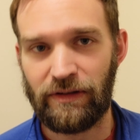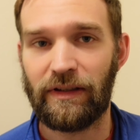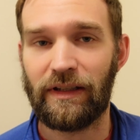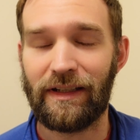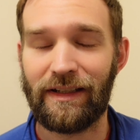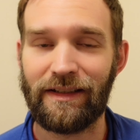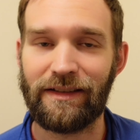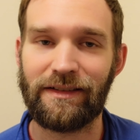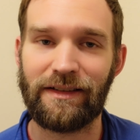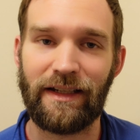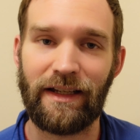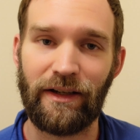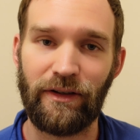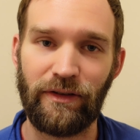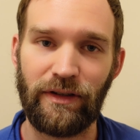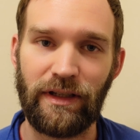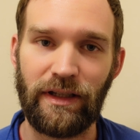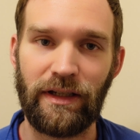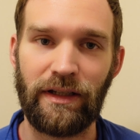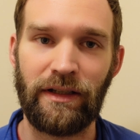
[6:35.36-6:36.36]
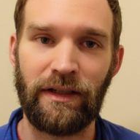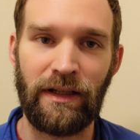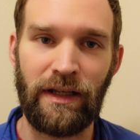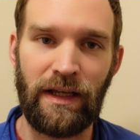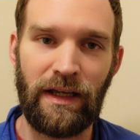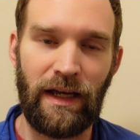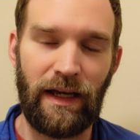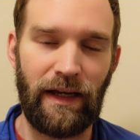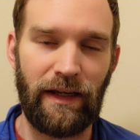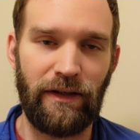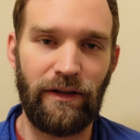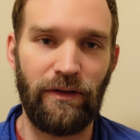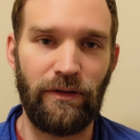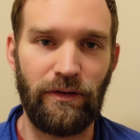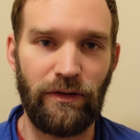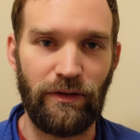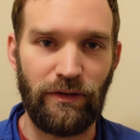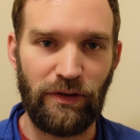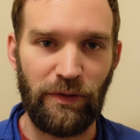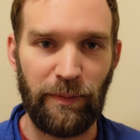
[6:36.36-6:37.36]
that isn't out yet. I don't
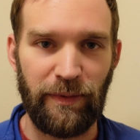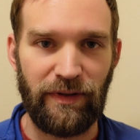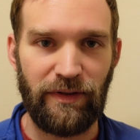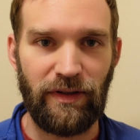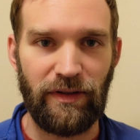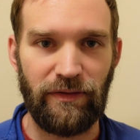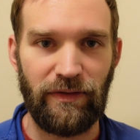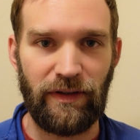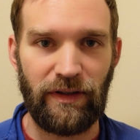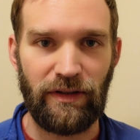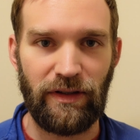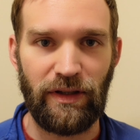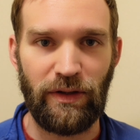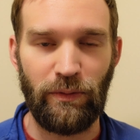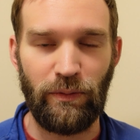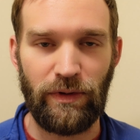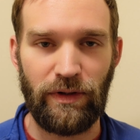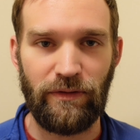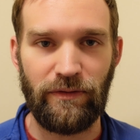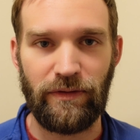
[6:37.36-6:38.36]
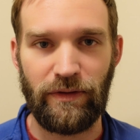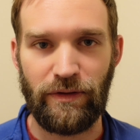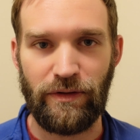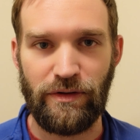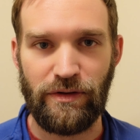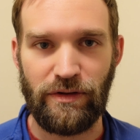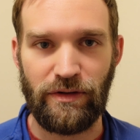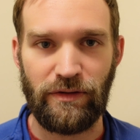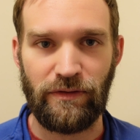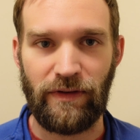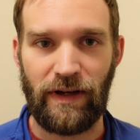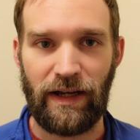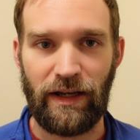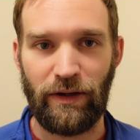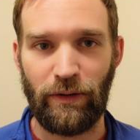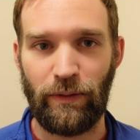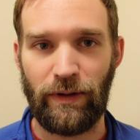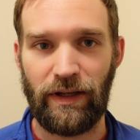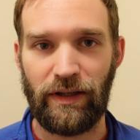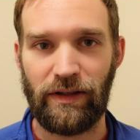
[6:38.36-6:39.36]
know specifically what version of
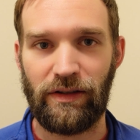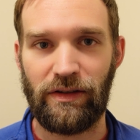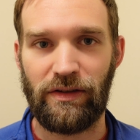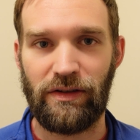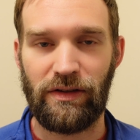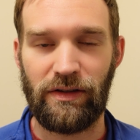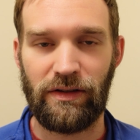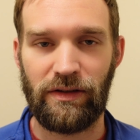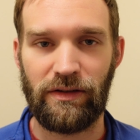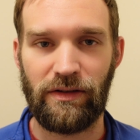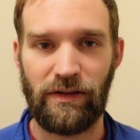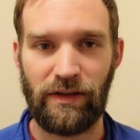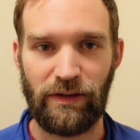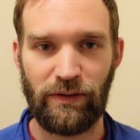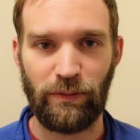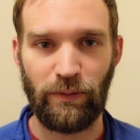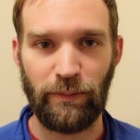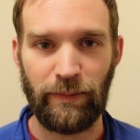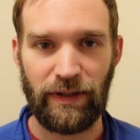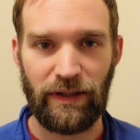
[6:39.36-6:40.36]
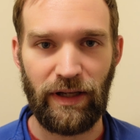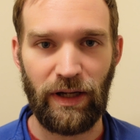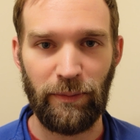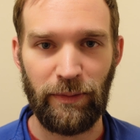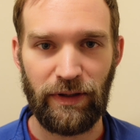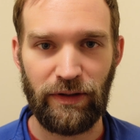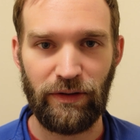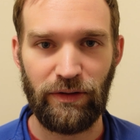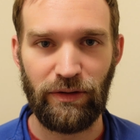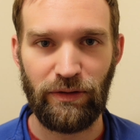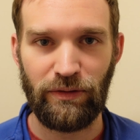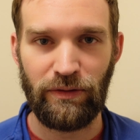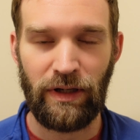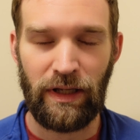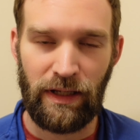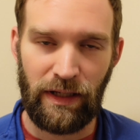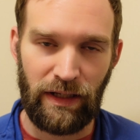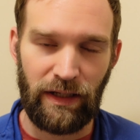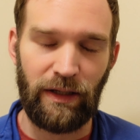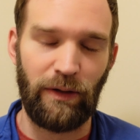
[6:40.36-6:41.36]
iOS this will be coming to.
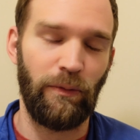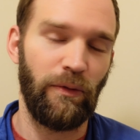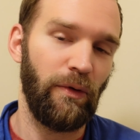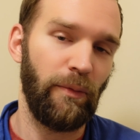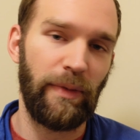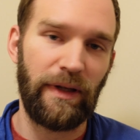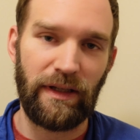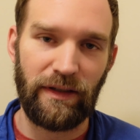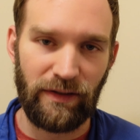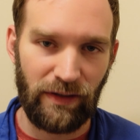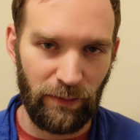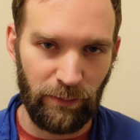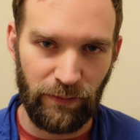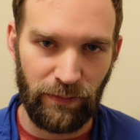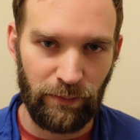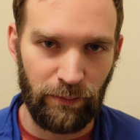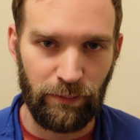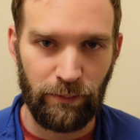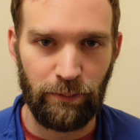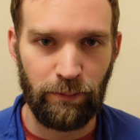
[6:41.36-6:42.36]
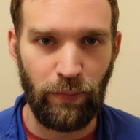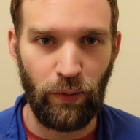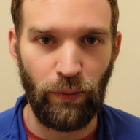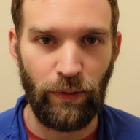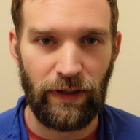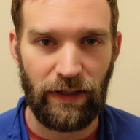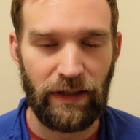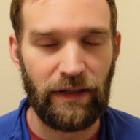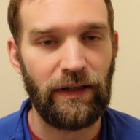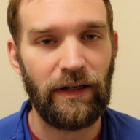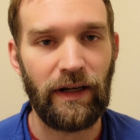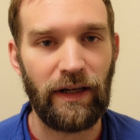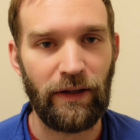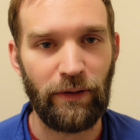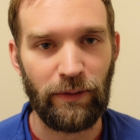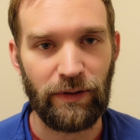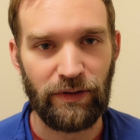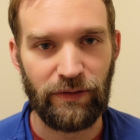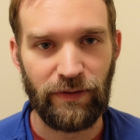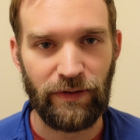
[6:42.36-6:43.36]
It will be some point in
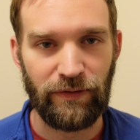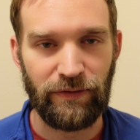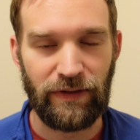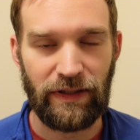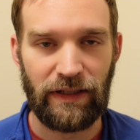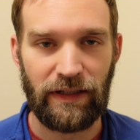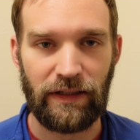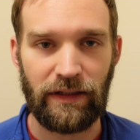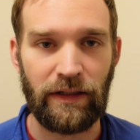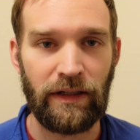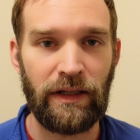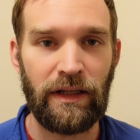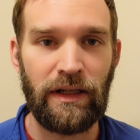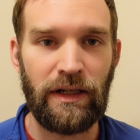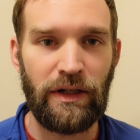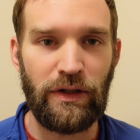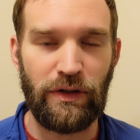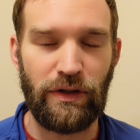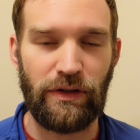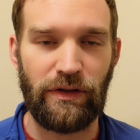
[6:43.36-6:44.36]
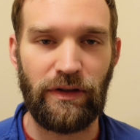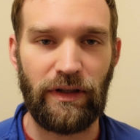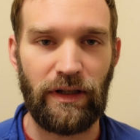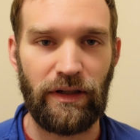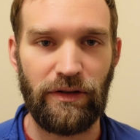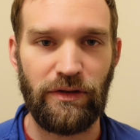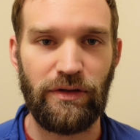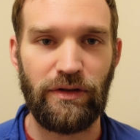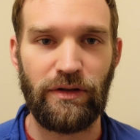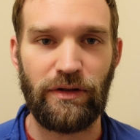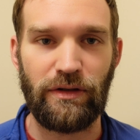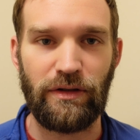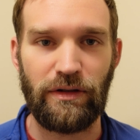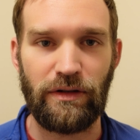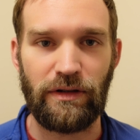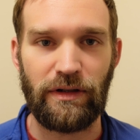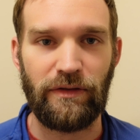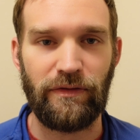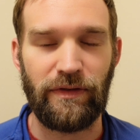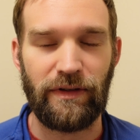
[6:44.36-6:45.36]
iOS 15, just not
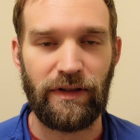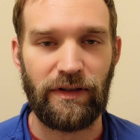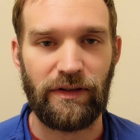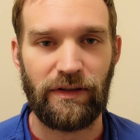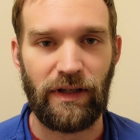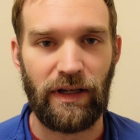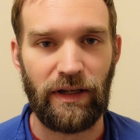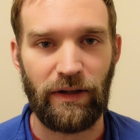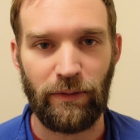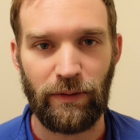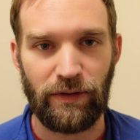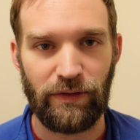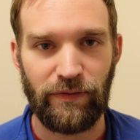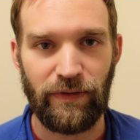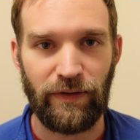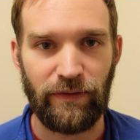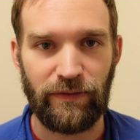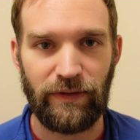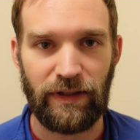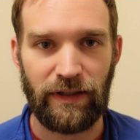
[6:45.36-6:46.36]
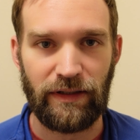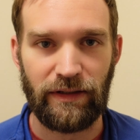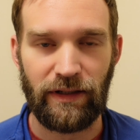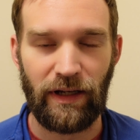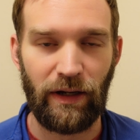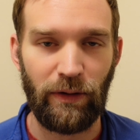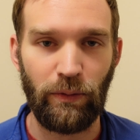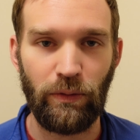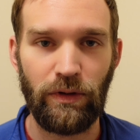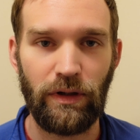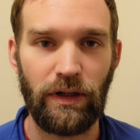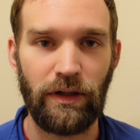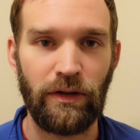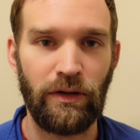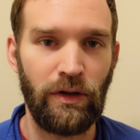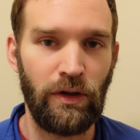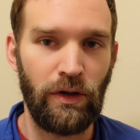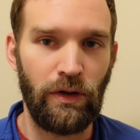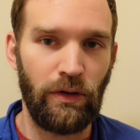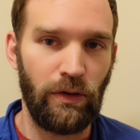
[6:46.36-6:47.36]
sure if it's iOS 15.1
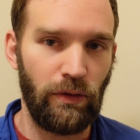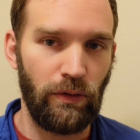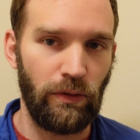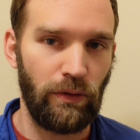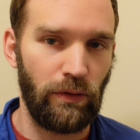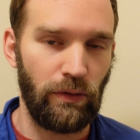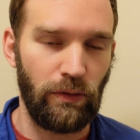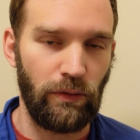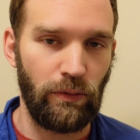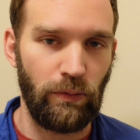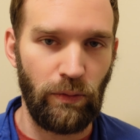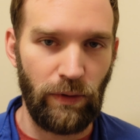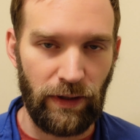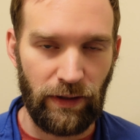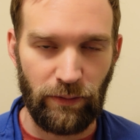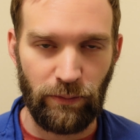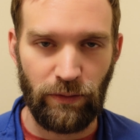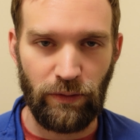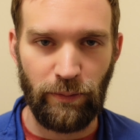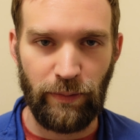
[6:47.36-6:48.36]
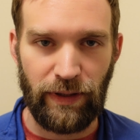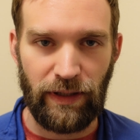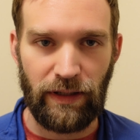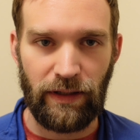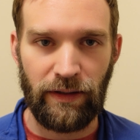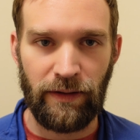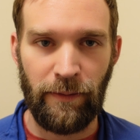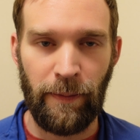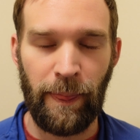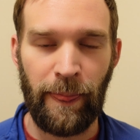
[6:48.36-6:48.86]
or what it will be.